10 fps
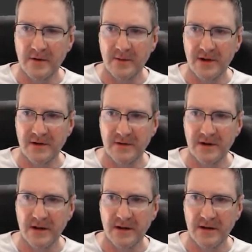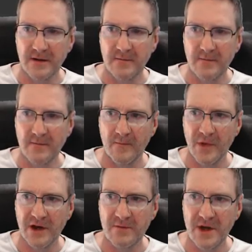what are we doing?
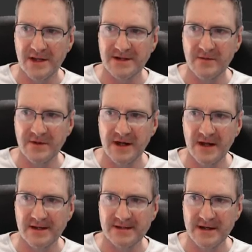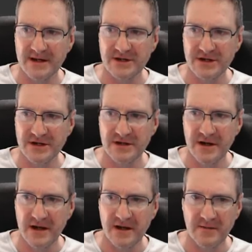I'm going to mask it with color
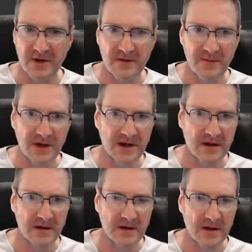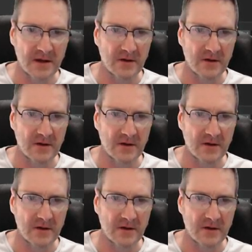selection and I'm going to pick,